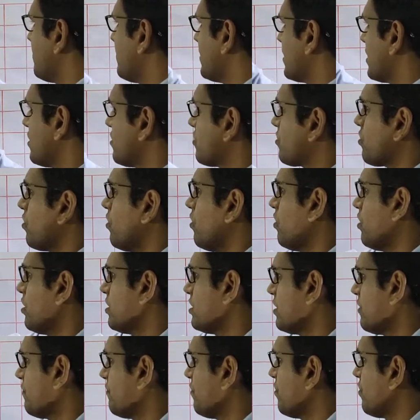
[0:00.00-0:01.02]
We can draw all
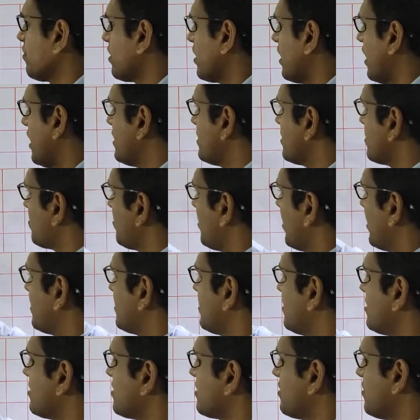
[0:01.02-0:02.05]
the 4 lines by
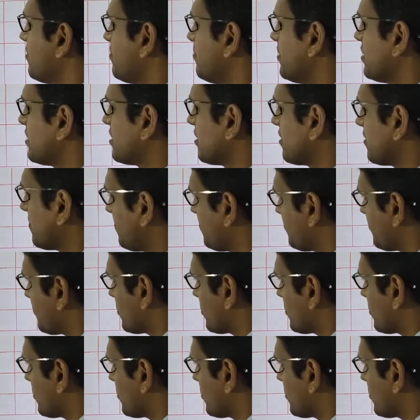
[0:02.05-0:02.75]
this method.